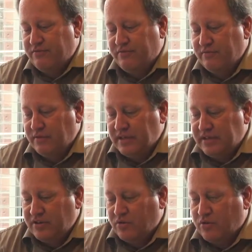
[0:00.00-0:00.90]
as they go
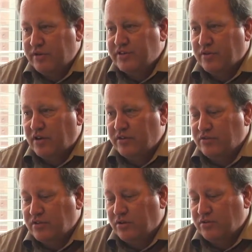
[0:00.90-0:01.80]
along,
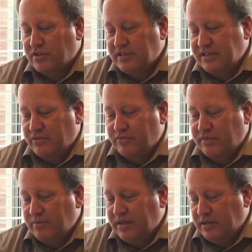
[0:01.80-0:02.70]
there's a
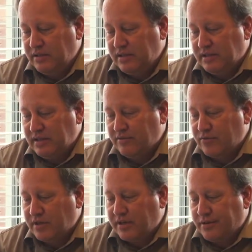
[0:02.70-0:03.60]
sense of identity,
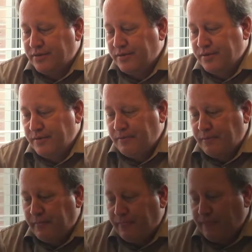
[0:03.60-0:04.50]
there's a sense of
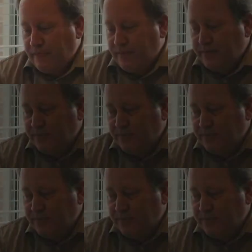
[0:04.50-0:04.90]
purpose, there's a